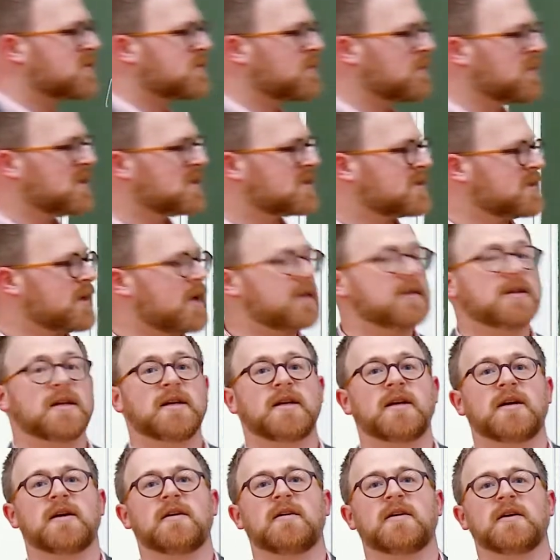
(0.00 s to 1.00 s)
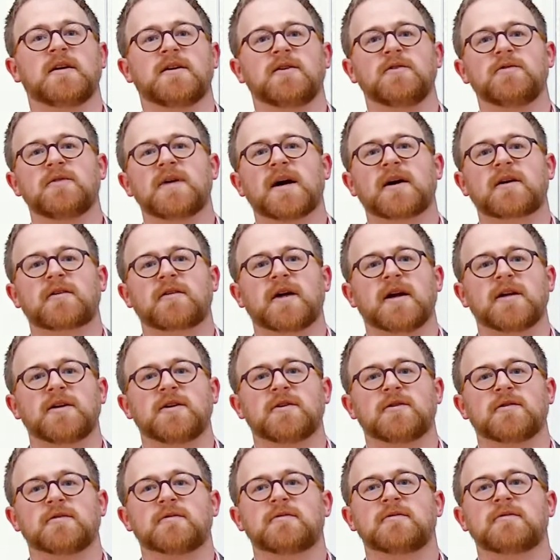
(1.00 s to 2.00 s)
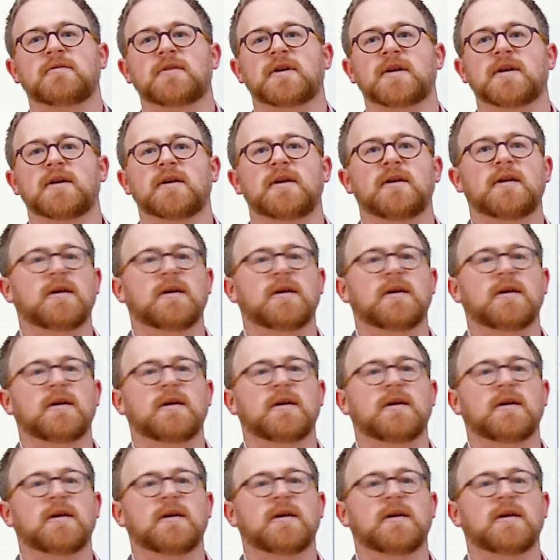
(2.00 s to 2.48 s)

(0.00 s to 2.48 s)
from this nonlinearity, u dot grad u, right?